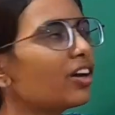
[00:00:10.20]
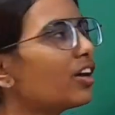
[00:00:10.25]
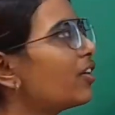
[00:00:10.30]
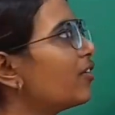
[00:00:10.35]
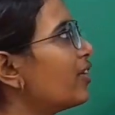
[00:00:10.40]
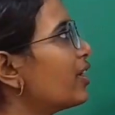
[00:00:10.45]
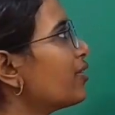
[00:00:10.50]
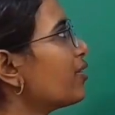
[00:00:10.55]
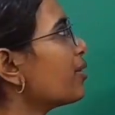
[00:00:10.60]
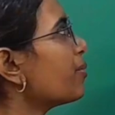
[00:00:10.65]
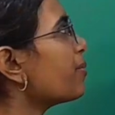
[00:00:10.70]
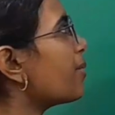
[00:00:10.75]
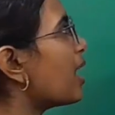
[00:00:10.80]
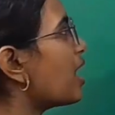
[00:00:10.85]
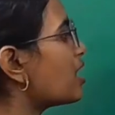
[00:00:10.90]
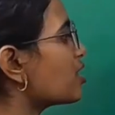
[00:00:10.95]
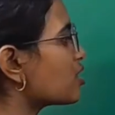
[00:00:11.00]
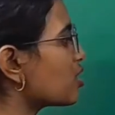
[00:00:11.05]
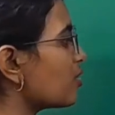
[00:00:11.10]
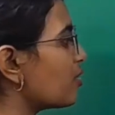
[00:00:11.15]
When your
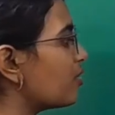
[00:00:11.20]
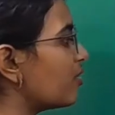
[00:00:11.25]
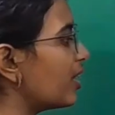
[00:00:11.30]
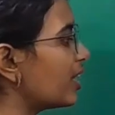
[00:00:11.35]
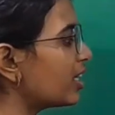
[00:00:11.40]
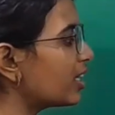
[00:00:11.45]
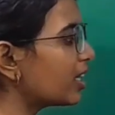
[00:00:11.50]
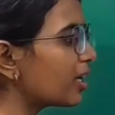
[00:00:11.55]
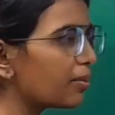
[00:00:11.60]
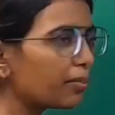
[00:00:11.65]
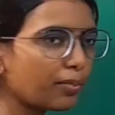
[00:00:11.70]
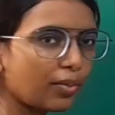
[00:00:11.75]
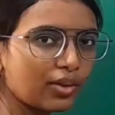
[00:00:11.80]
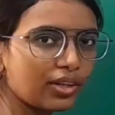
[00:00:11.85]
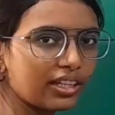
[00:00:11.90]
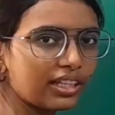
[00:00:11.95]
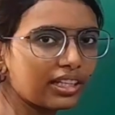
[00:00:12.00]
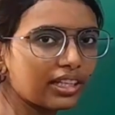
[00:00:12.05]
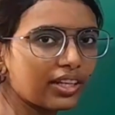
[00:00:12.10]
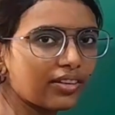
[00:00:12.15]
mass of one
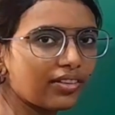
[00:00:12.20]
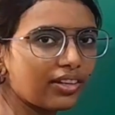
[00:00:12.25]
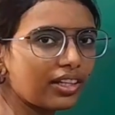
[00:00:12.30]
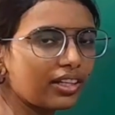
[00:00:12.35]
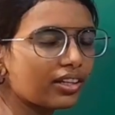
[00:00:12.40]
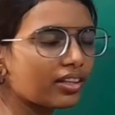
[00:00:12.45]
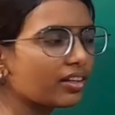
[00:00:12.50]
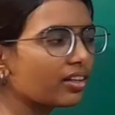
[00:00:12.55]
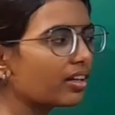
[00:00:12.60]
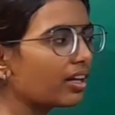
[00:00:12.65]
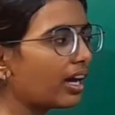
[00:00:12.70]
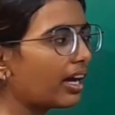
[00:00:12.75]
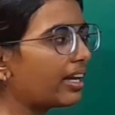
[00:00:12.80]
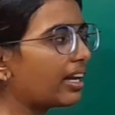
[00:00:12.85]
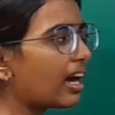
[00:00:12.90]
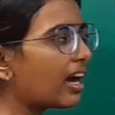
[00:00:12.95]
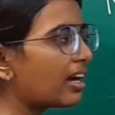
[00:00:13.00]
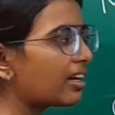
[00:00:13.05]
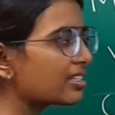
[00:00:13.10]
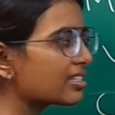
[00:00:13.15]
component given and
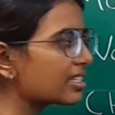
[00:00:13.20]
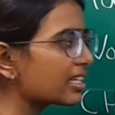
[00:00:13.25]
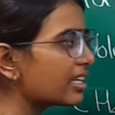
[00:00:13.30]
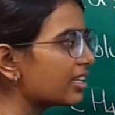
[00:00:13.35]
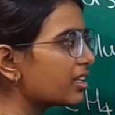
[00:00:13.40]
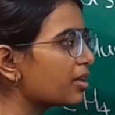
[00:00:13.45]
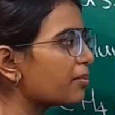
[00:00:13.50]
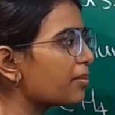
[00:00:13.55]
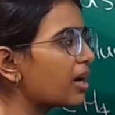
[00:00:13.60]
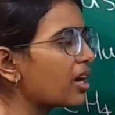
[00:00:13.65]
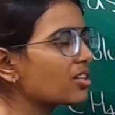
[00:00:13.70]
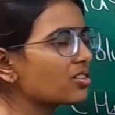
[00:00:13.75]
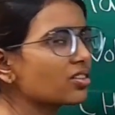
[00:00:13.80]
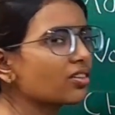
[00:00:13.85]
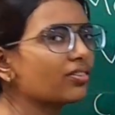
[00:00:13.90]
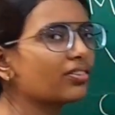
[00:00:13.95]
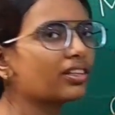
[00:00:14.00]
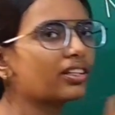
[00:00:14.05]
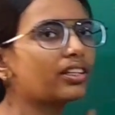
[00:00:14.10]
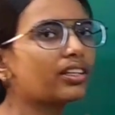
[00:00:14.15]
asking the mass
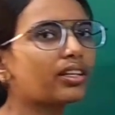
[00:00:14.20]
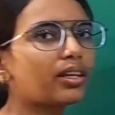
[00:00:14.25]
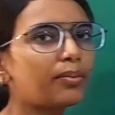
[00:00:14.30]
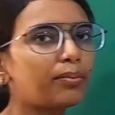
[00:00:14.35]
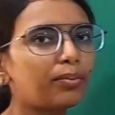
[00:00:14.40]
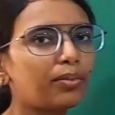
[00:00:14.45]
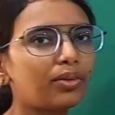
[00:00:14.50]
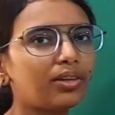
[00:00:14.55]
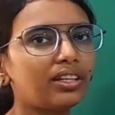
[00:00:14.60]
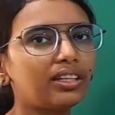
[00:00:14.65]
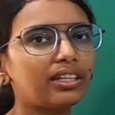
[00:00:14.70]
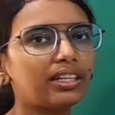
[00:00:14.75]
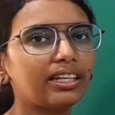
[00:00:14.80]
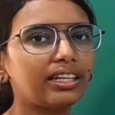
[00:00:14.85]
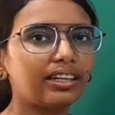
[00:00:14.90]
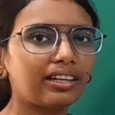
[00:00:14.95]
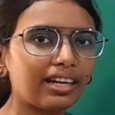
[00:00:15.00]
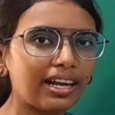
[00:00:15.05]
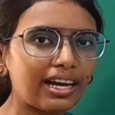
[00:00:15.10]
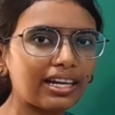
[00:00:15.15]
of other component in a
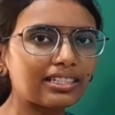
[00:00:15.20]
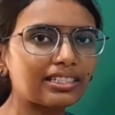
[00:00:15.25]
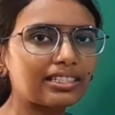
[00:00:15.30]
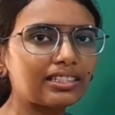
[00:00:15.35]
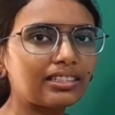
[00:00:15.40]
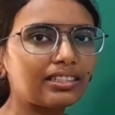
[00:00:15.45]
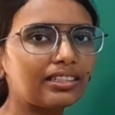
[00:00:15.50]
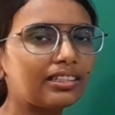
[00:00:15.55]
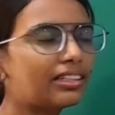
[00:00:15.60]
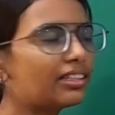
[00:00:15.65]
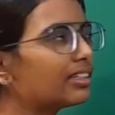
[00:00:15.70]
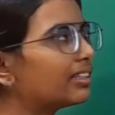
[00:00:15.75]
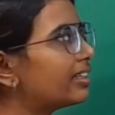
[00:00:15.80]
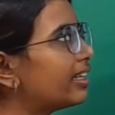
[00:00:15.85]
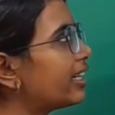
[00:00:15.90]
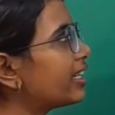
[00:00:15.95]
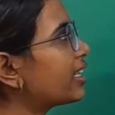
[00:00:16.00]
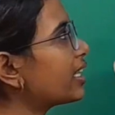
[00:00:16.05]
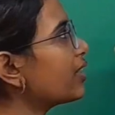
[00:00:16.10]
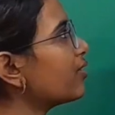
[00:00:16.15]
reaction,
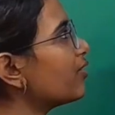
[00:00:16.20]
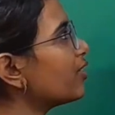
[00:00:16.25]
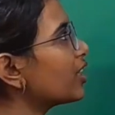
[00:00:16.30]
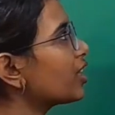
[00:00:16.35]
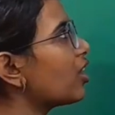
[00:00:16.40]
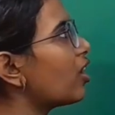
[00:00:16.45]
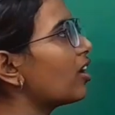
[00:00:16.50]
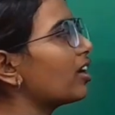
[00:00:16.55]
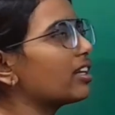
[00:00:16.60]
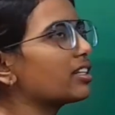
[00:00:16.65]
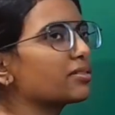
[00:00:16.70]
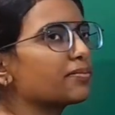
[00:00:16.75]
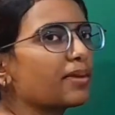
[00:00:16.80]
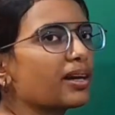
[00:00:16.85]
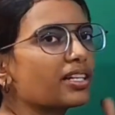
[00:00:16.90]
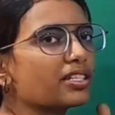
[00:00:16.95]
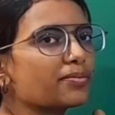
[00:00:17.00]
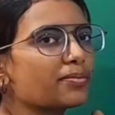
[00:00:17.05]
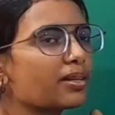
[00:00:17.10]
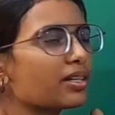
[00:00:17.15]
that time we call as mass.